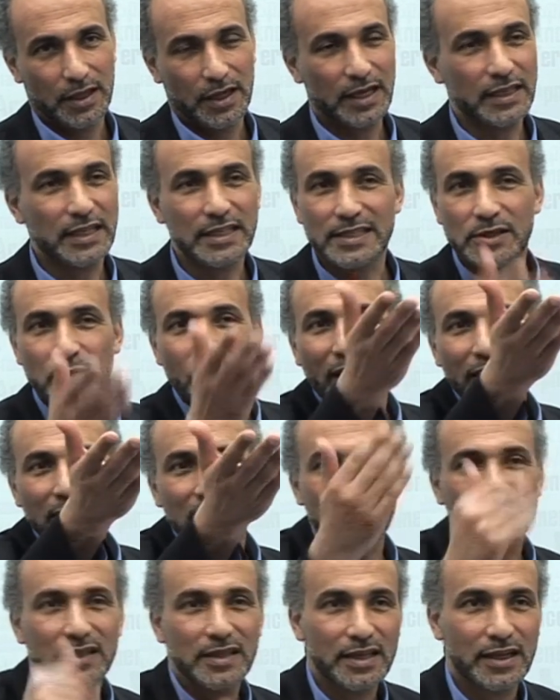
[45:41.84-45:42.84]
and it's
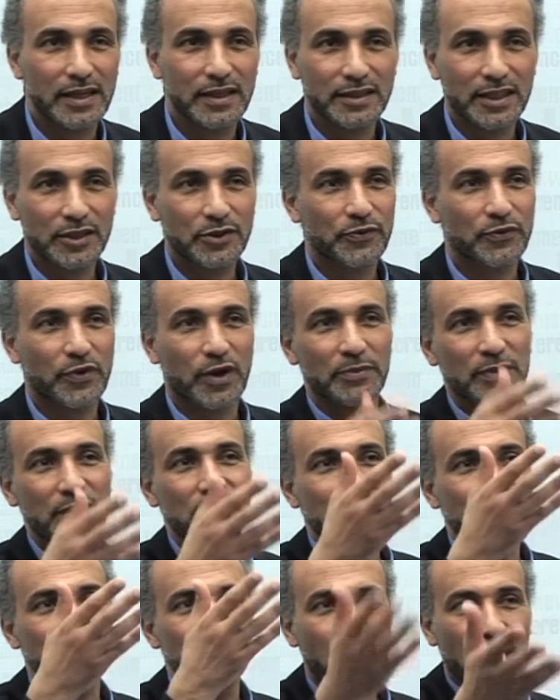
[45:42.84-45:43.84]
quite clear that from
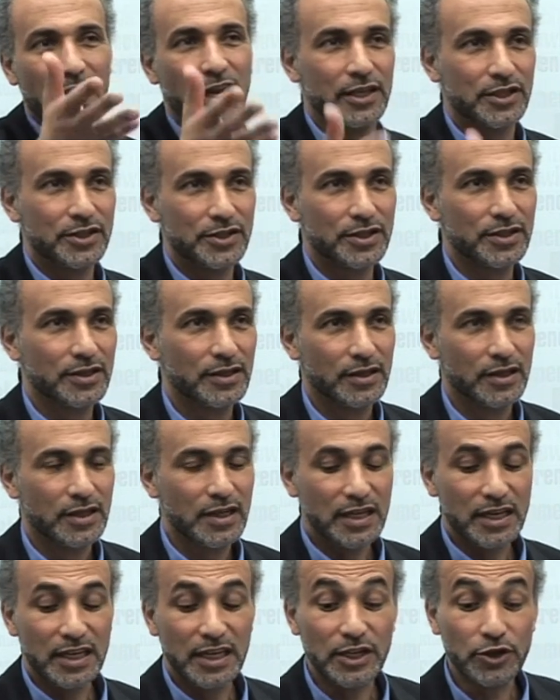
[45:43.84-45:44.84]
his knowledge,
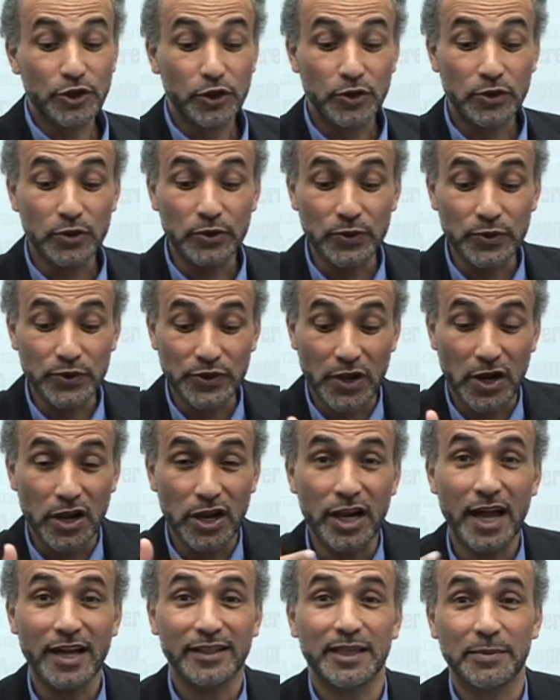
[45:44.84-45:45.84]
he knows a
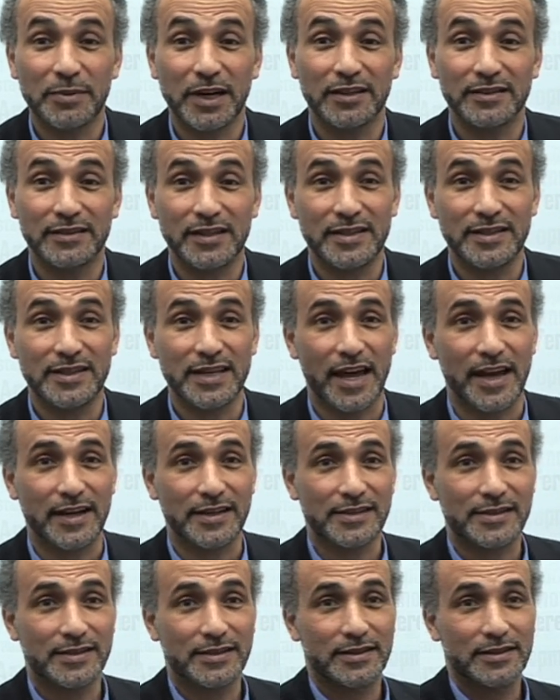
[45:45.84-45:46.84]
lot about the
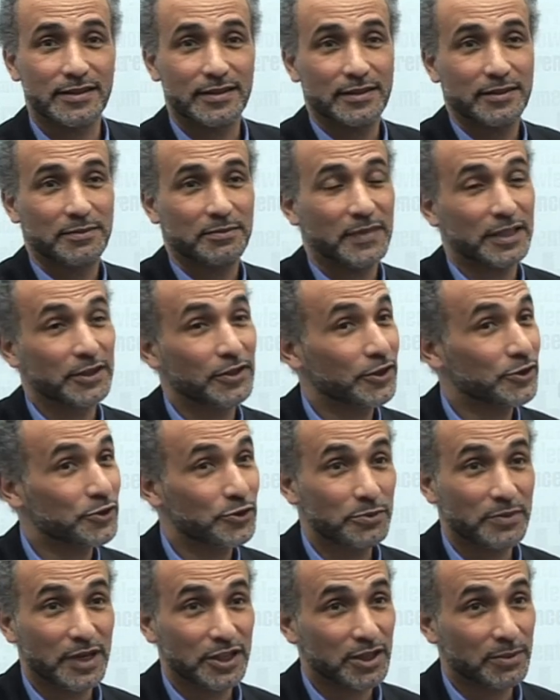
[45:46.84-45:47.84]
texts, but not
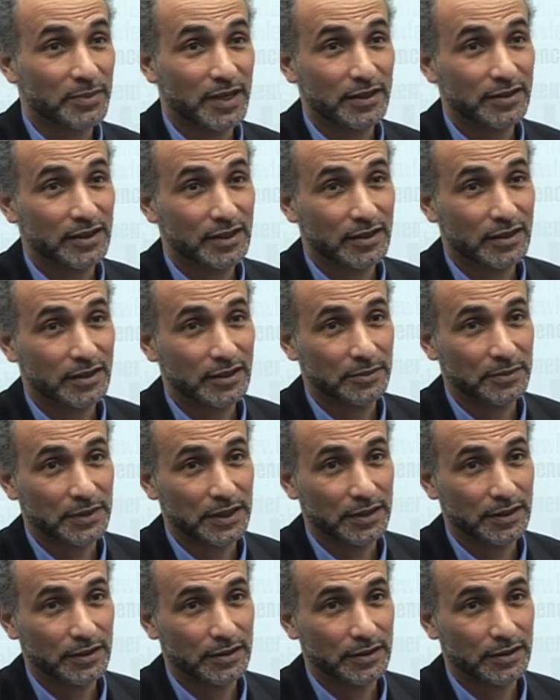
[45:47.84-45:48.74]
so much about economy.